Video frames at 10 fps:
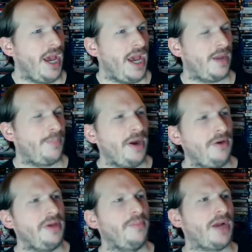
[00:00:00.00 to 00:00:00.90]
And
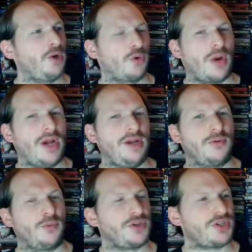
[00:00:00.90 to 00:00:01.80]
apparently Michael Crichton
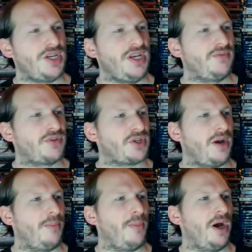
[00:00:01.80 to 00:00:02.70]
received
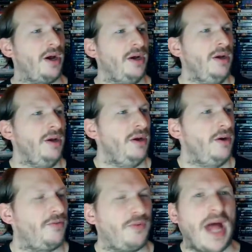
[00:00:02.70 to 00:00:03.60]
some
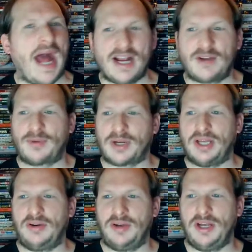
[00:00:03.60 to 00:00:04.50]
flack for
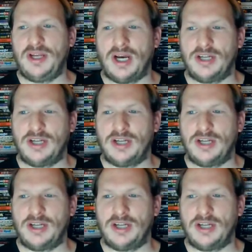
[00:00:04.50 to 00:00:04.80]
killing